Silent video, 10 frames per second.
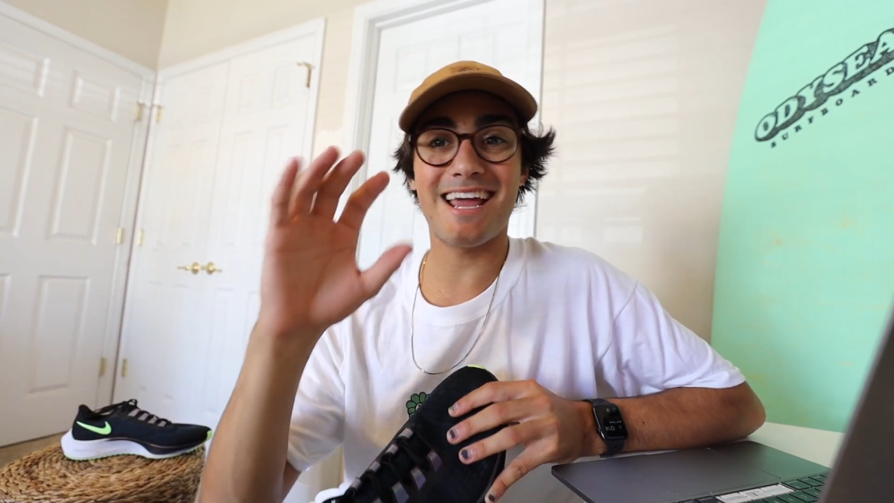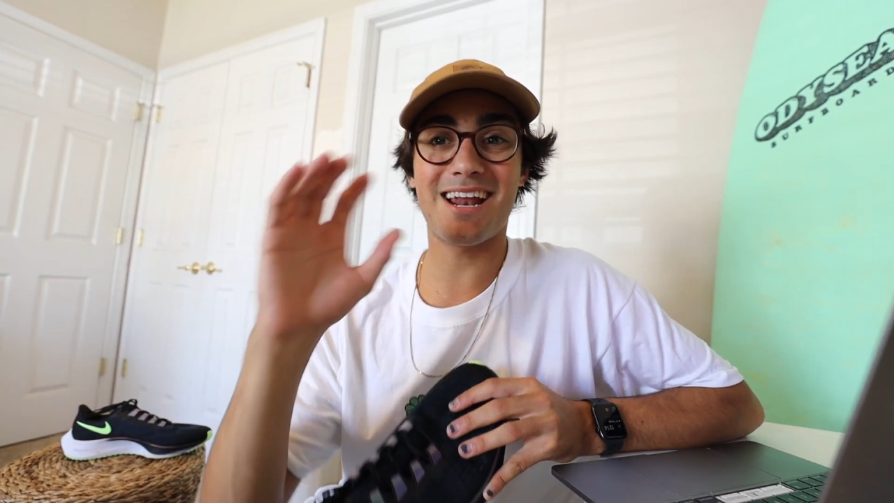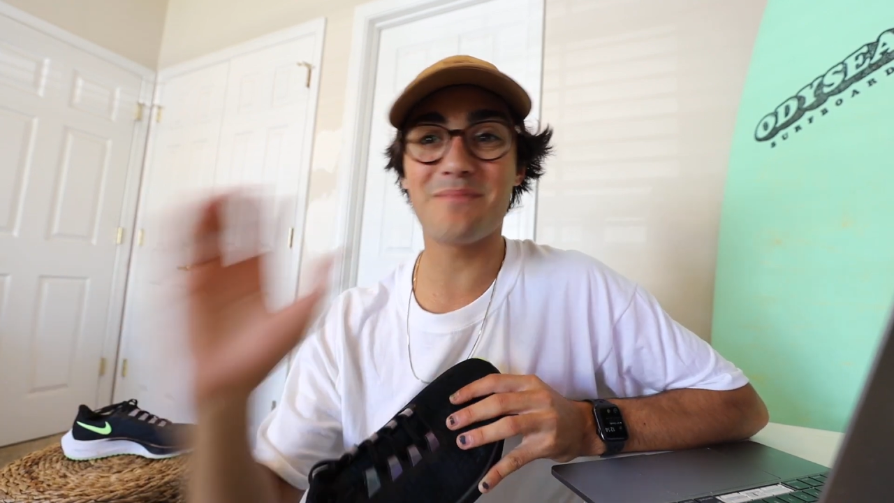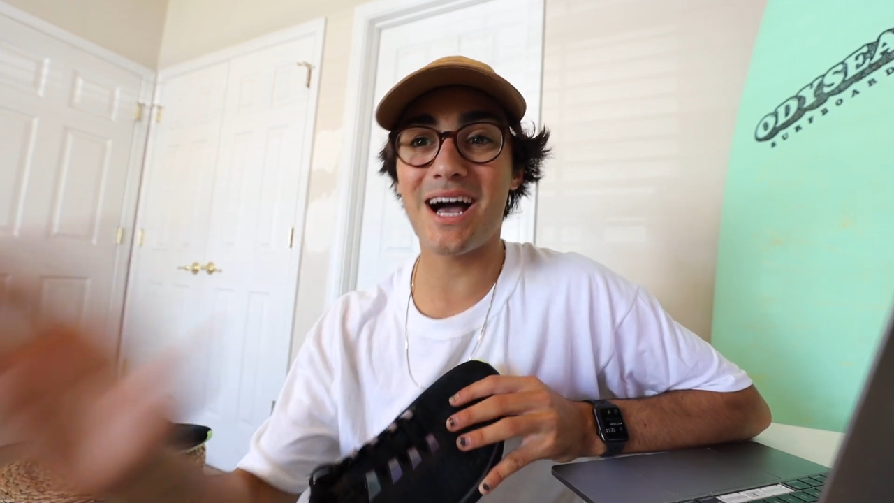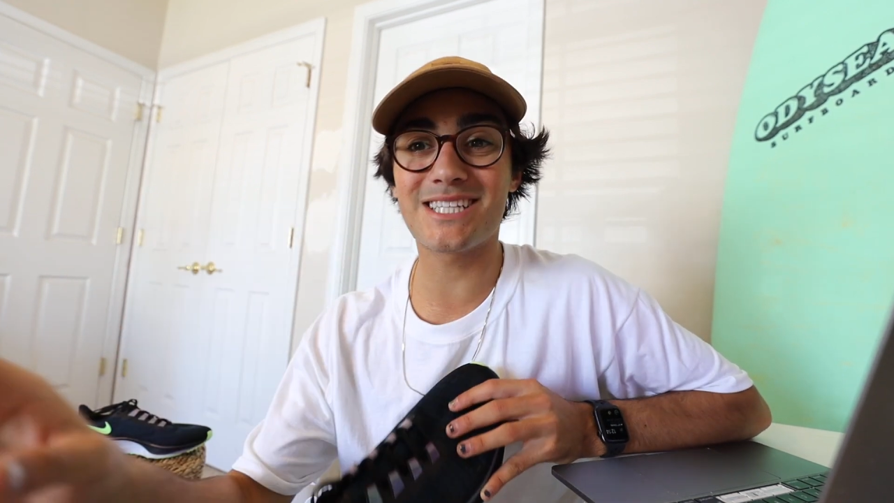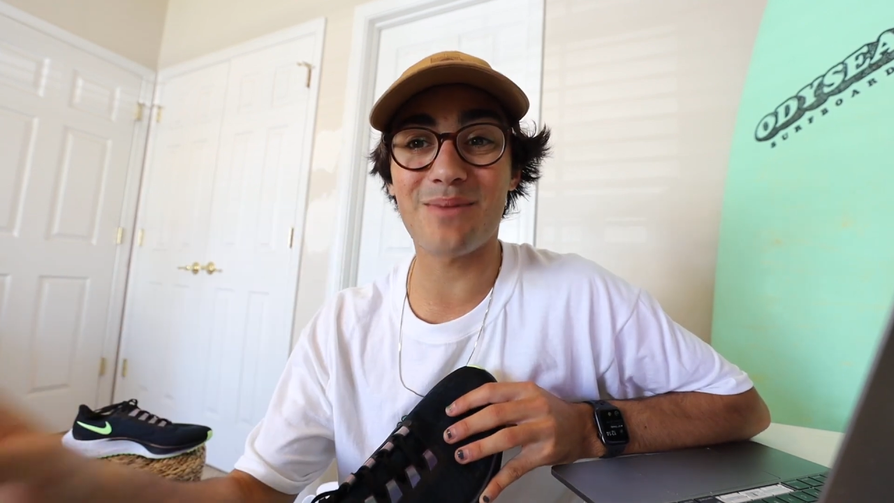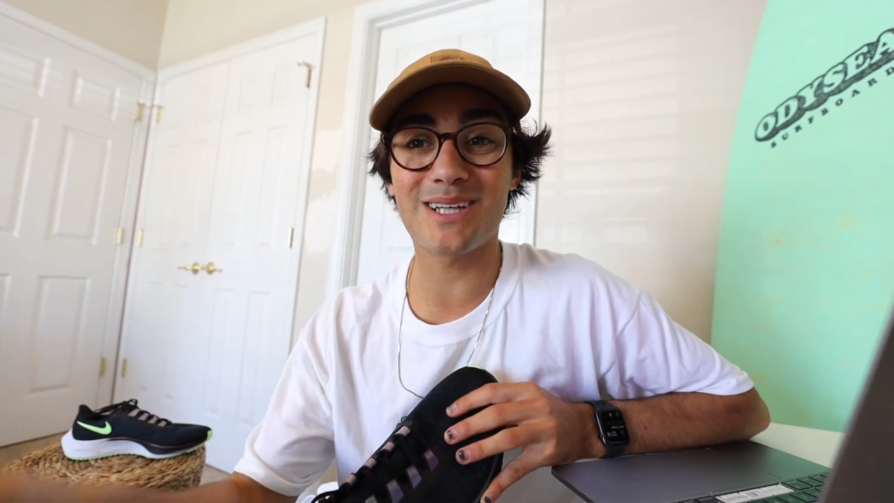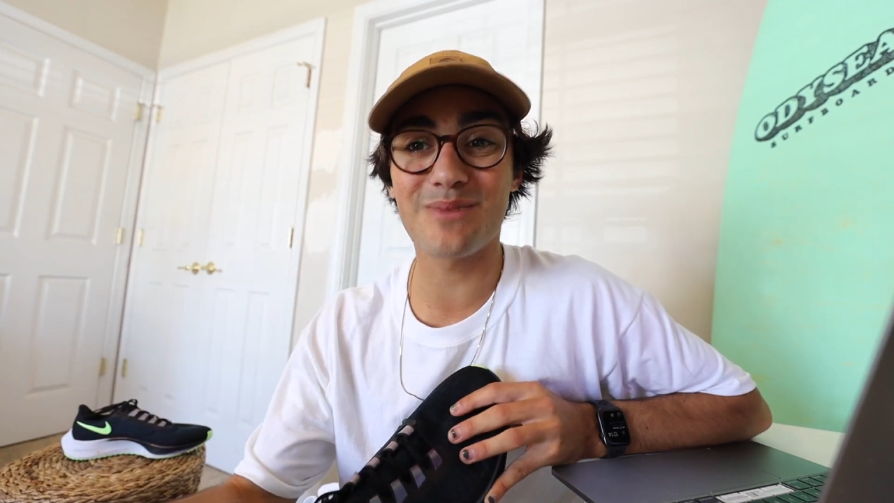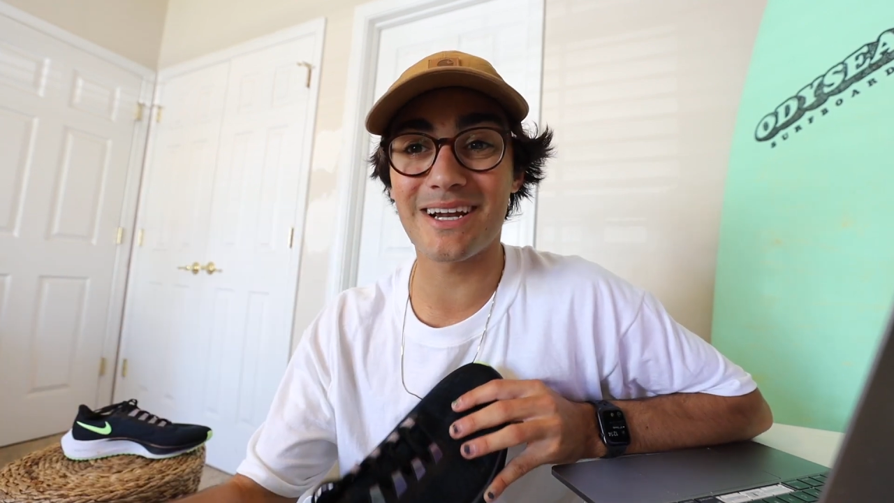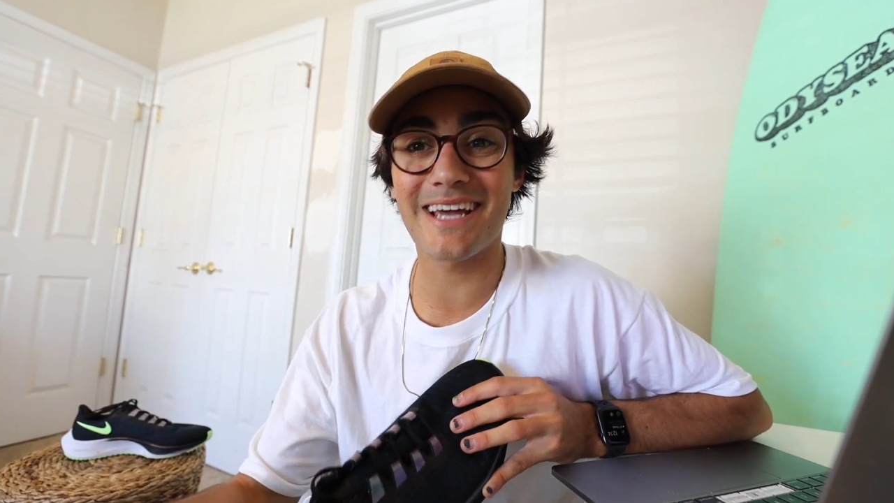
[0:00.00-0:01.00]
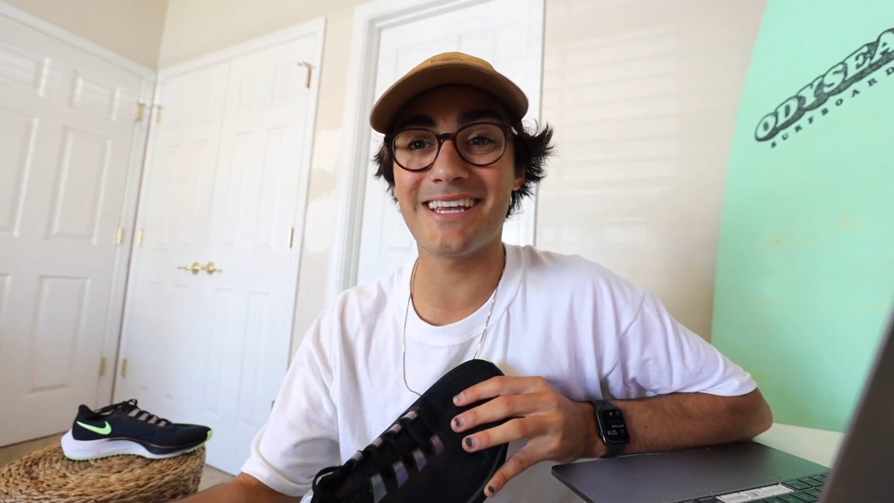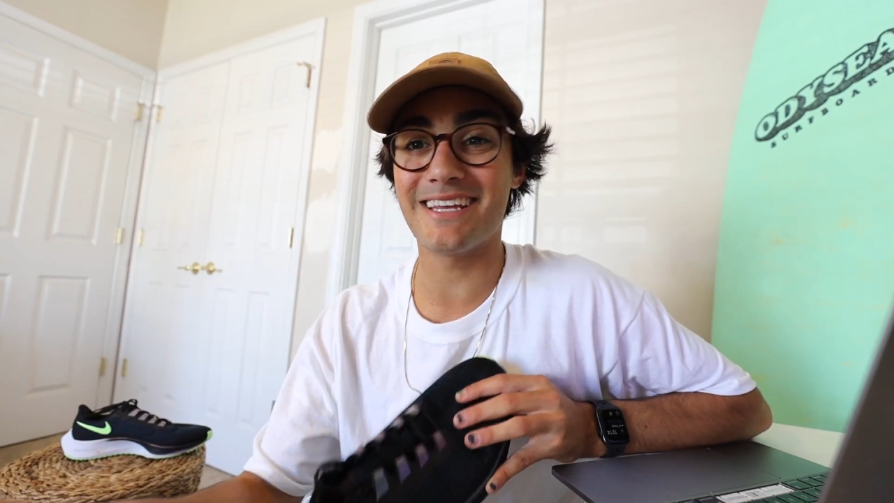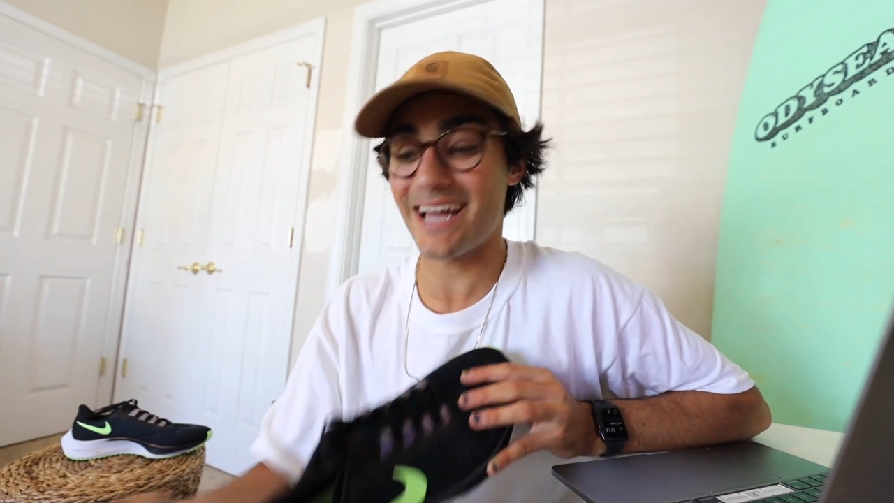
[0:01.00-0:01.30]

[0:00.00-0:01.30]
and I'm not sponsored by Nike.